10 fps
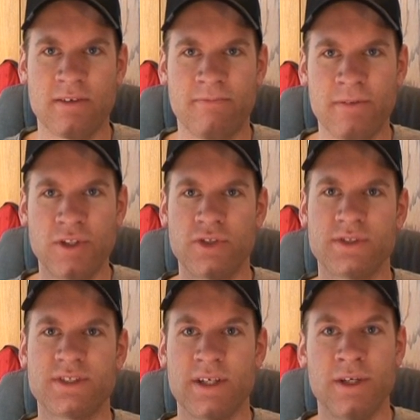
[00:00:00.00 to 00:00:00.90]

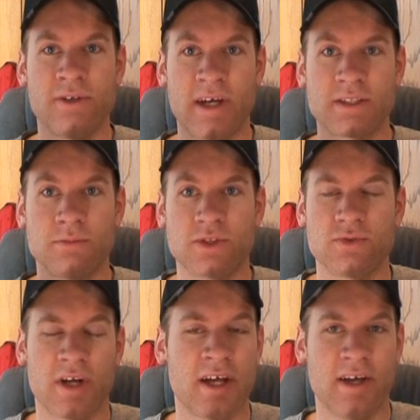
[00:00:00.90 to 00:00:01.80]
features in your
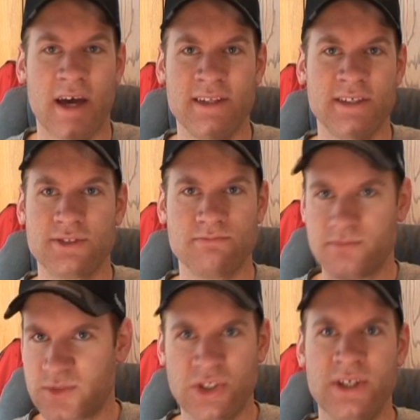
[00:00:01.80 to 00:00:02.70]
textbooks, which I think is
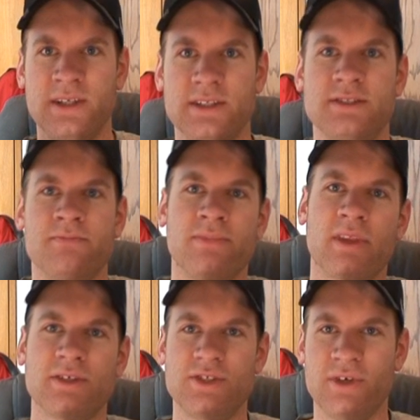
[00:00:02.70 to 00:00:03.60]
genius.
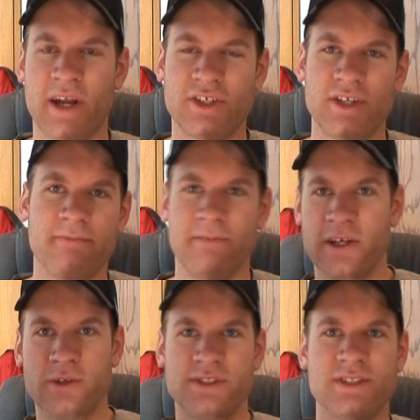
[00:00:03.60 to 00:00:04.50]
So you can actually have
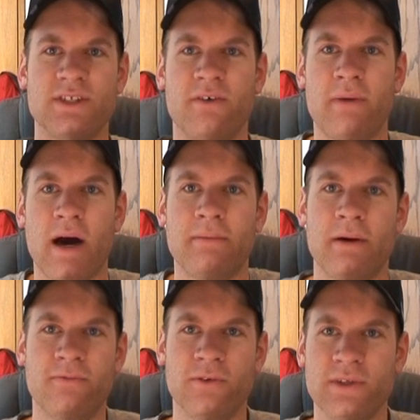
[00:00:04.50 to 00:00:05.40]
videos and stuff pop
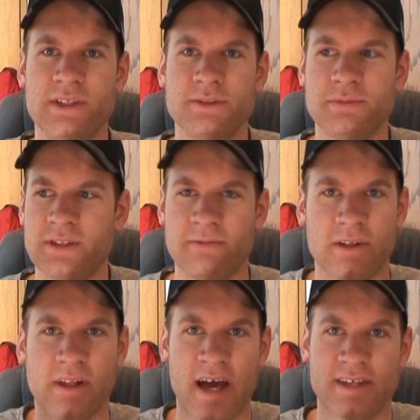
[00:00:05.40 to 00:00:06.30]
up for these specific
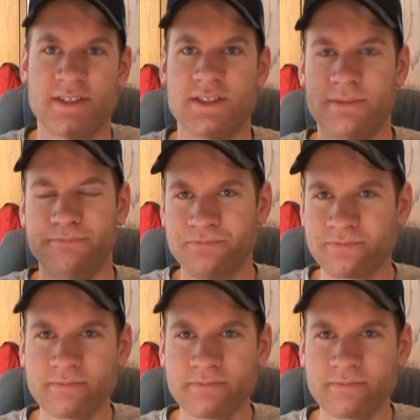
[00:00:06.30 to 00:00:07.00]
classes and